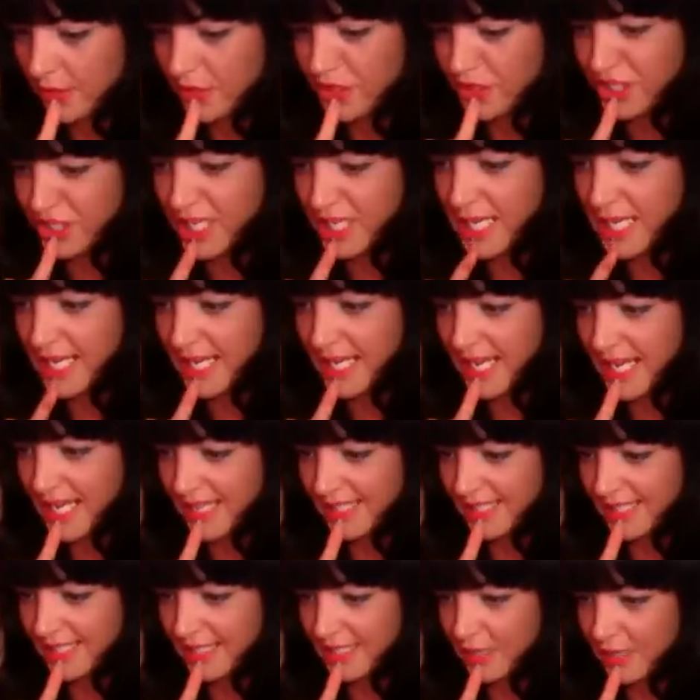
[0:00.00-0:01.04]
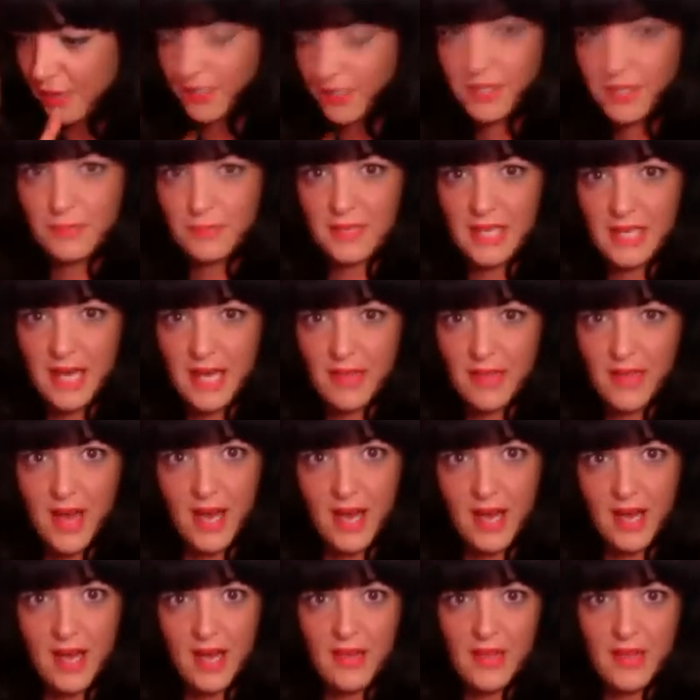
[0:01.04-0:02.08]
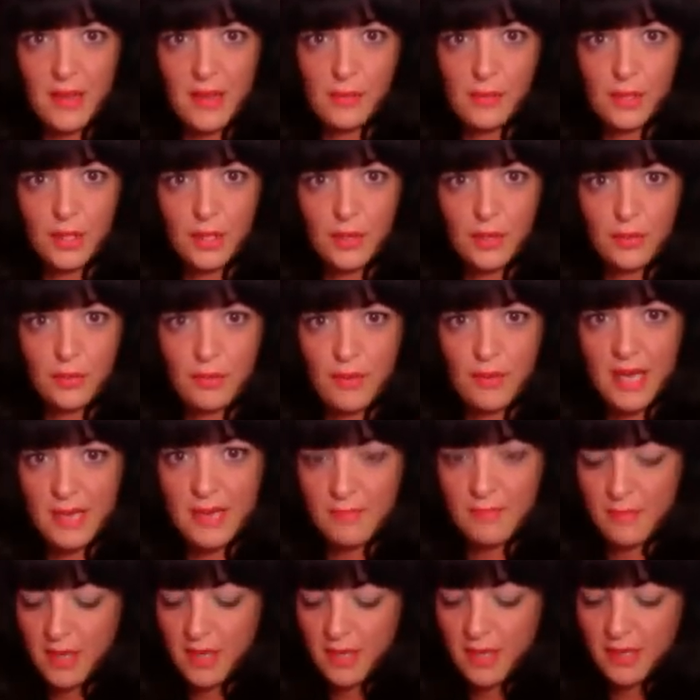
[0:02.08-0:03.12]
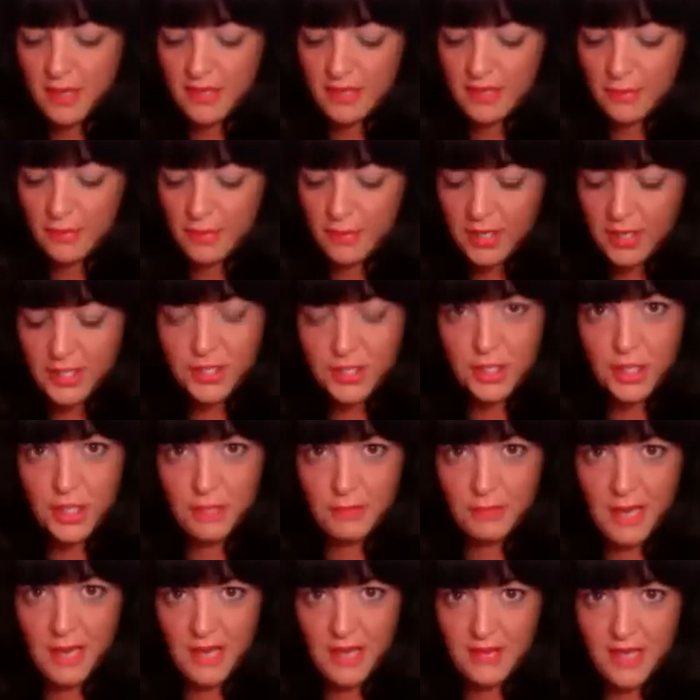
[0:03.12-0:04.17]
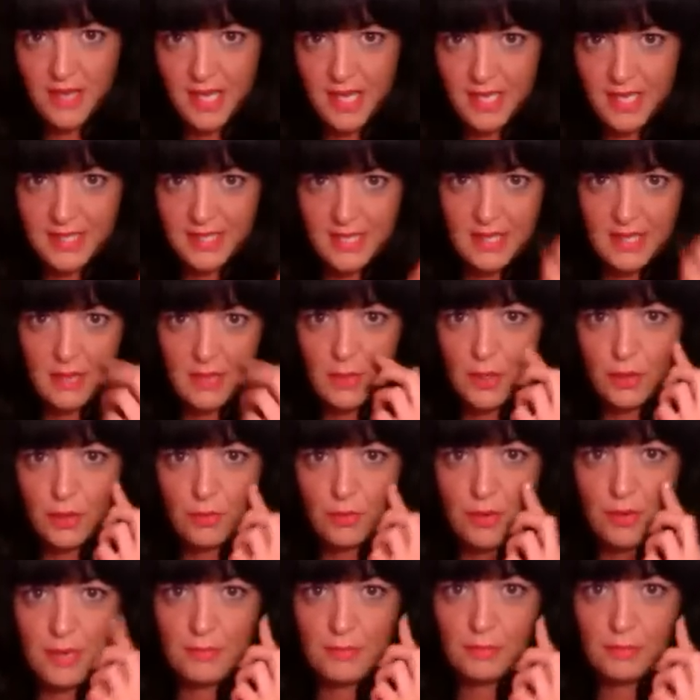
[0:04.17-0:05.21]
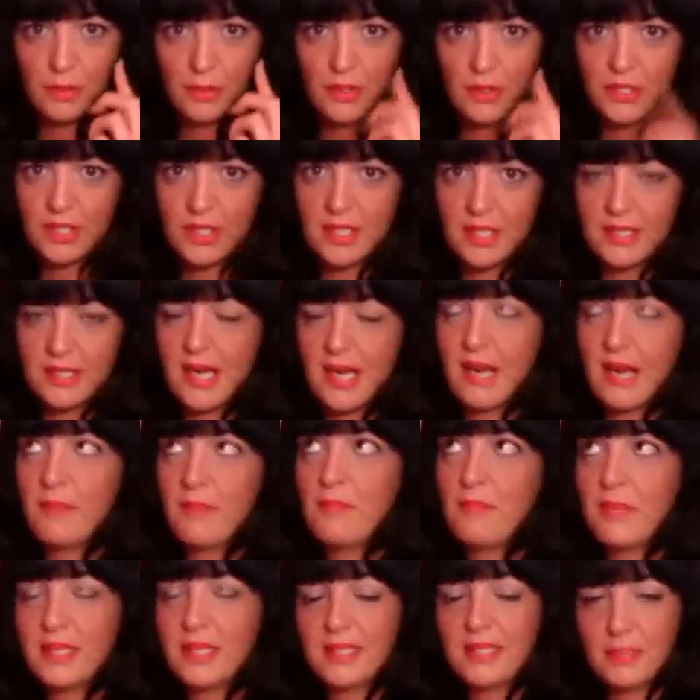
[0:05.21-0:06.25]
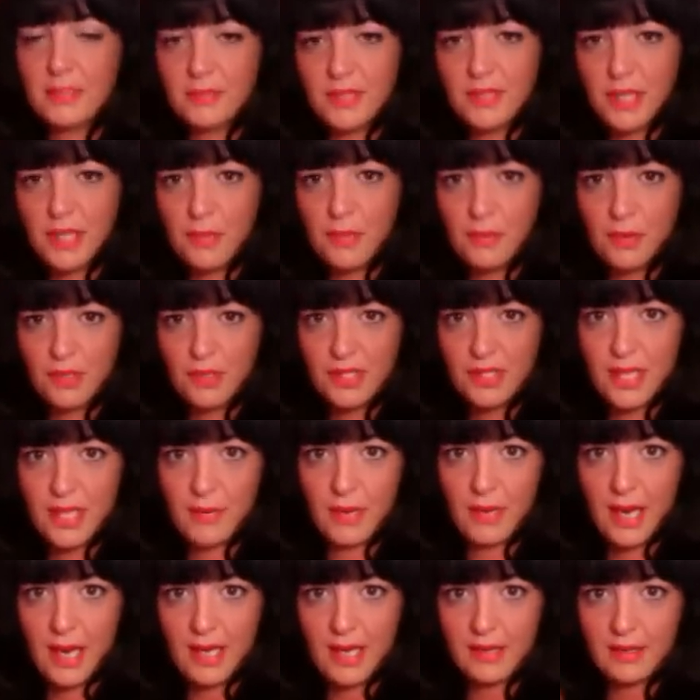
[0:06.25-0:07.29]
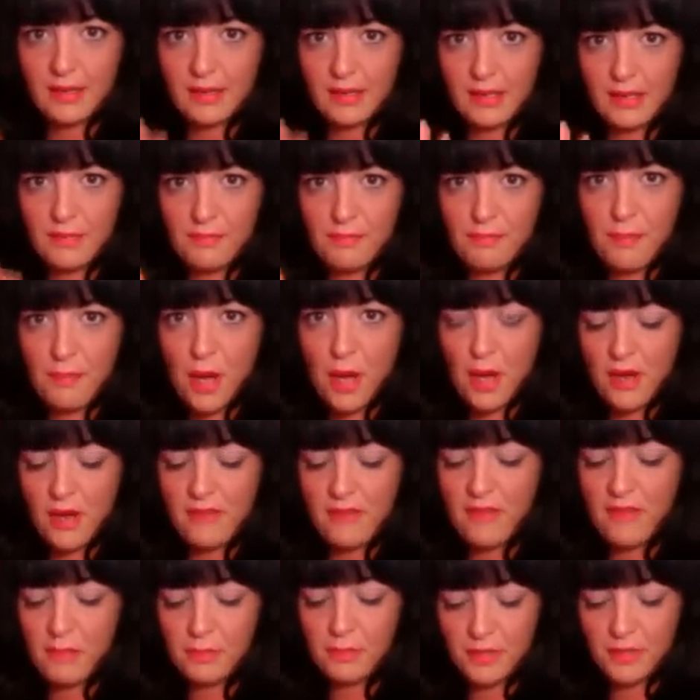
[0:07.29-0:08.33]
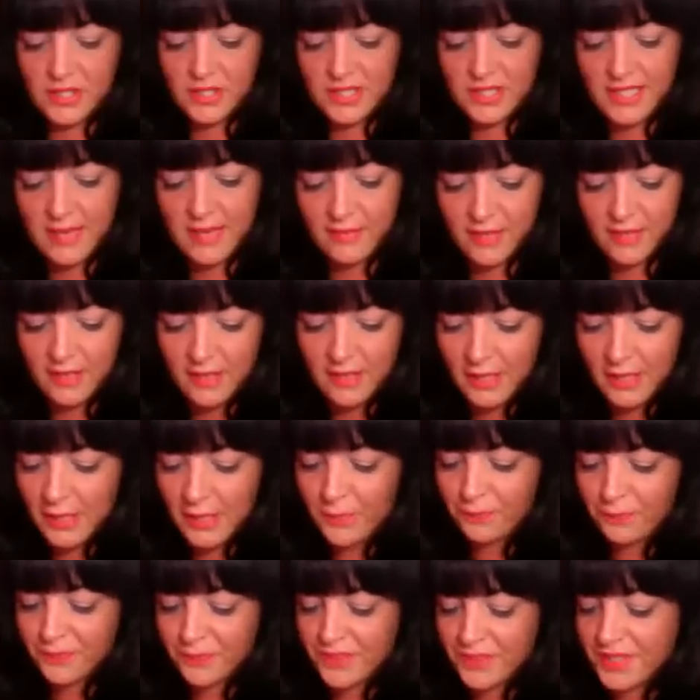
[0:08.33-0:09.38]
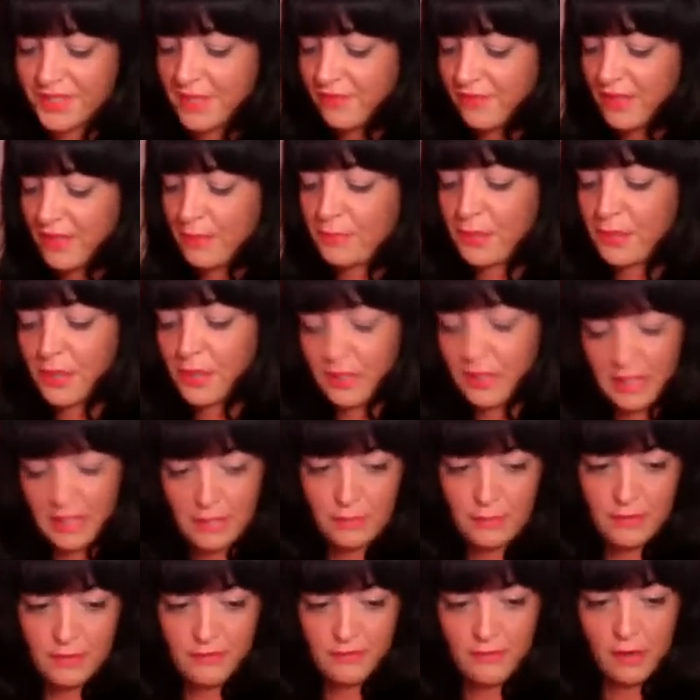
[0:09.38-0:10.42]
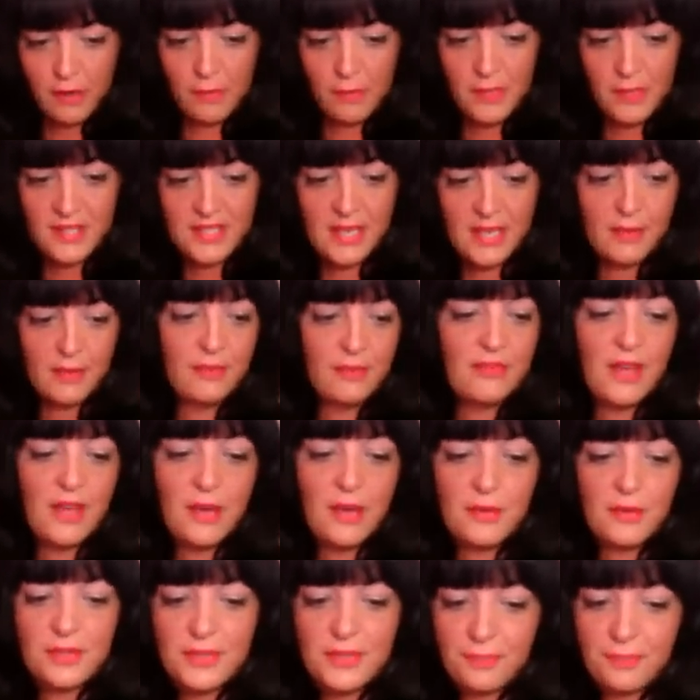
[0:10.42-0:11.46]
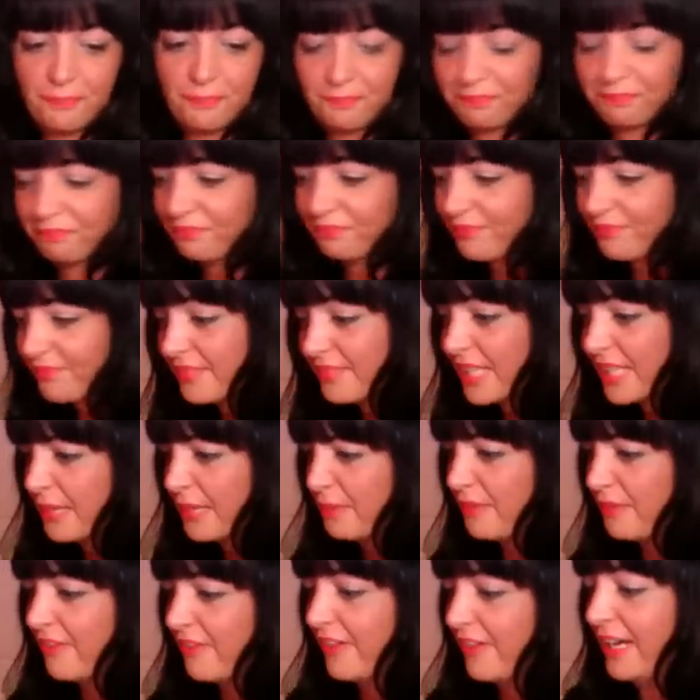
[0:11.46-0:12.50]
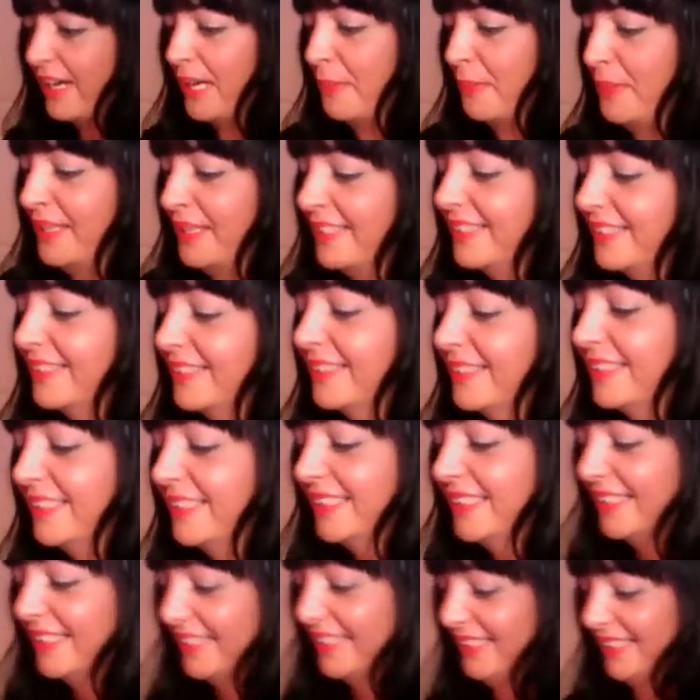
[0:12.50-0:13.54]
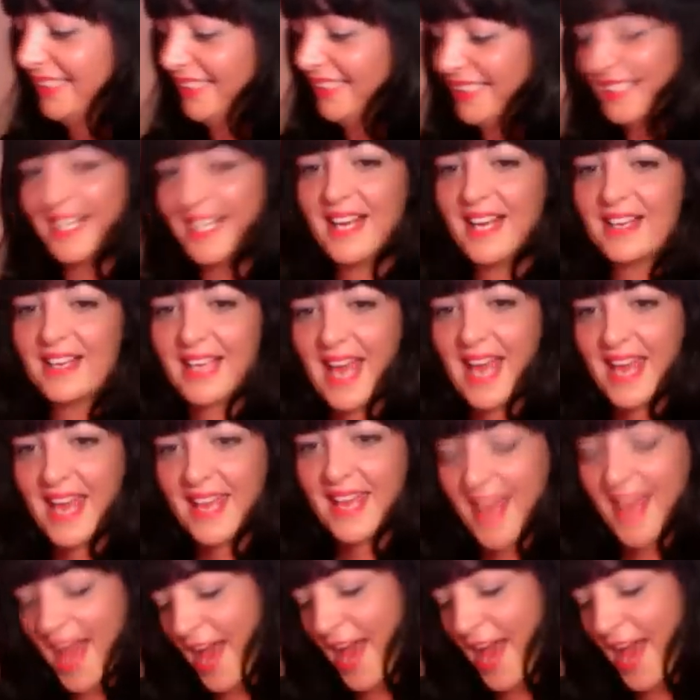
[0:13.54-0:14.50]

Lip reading: Cheekies or something like that, and they were cream, they were in a tube like this, and they were cream blushes, and I miss them so much. They were like the perfect blushes ever. So if they brought liquid formats out of those, I'd be very happy. Okay,